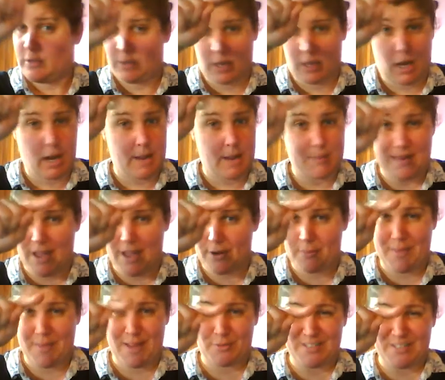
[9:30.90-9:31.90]
Joe
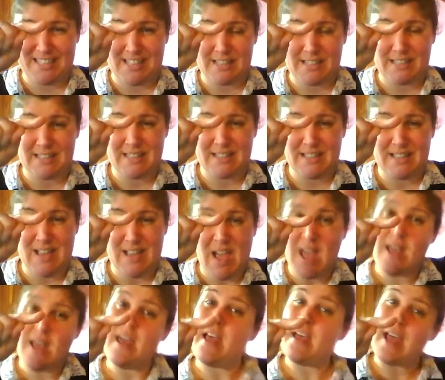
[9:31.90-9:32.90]

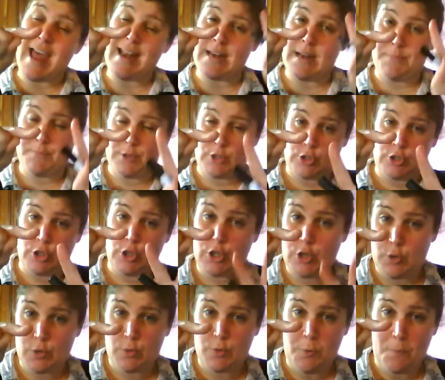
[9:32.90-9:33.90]
breaks his leg.
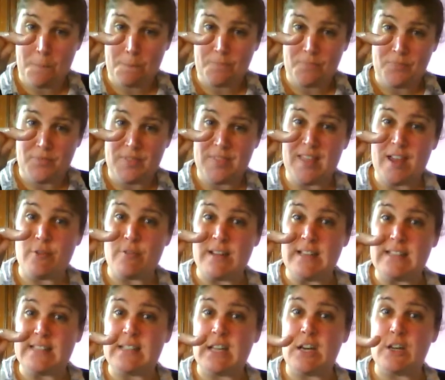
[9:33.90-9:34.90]
Not
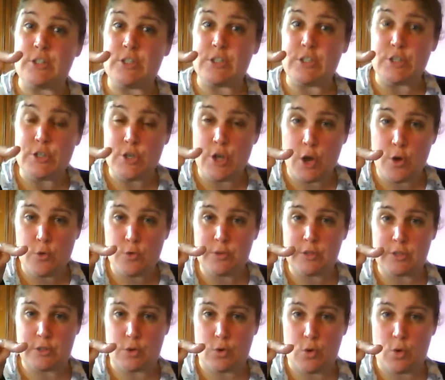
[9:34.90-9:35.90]
good to climb
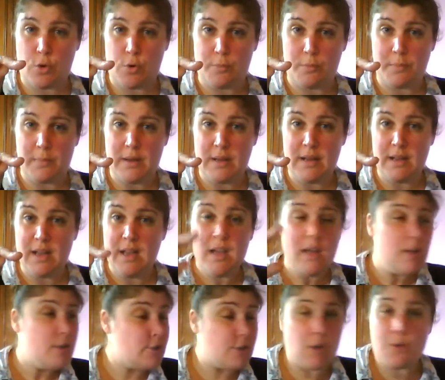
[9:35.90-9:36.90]
down a mountain.
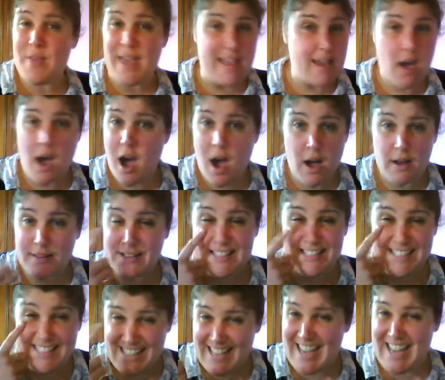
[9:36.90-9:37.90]
And number
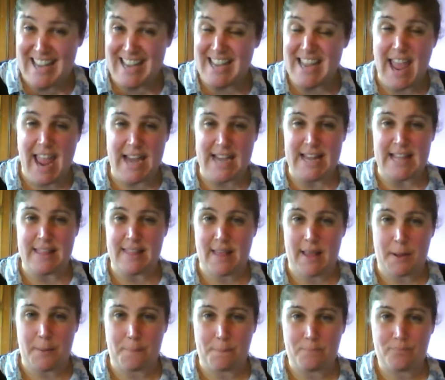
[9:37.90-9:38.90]
2,
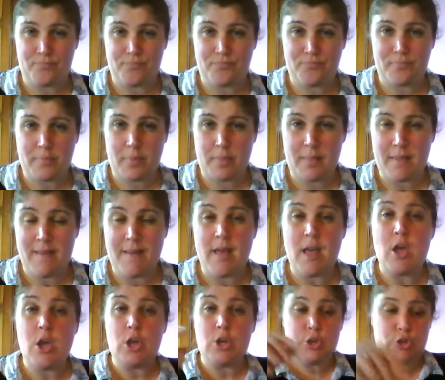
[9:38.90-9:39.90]
there is a
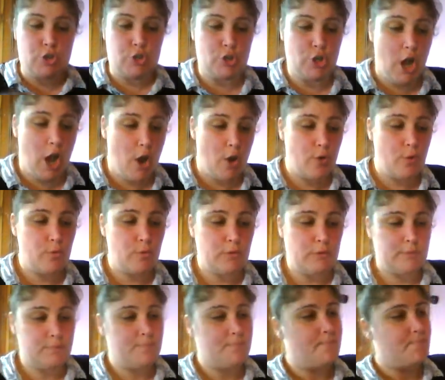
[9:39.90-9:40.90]
snowstorm,
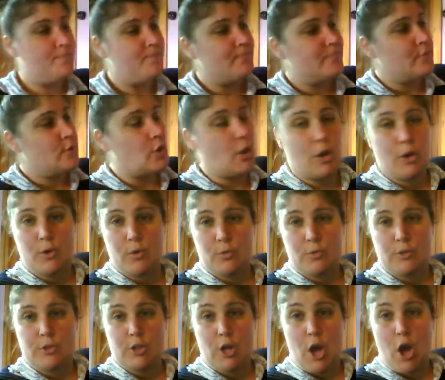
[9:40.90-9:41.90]
so they
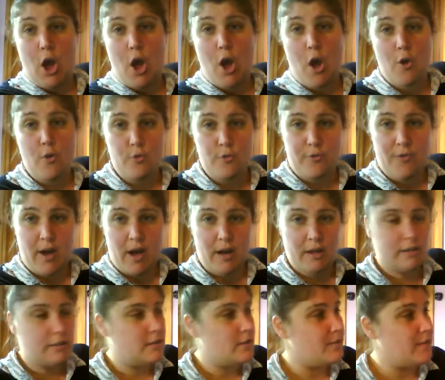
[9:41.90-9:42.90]
can't see
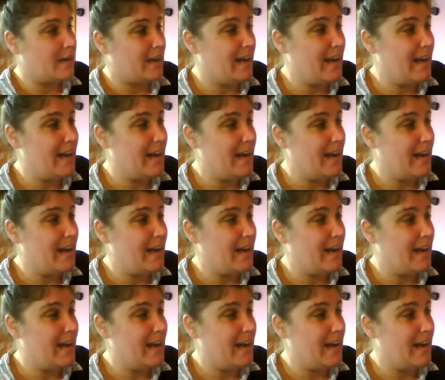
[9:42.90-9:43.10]
anything.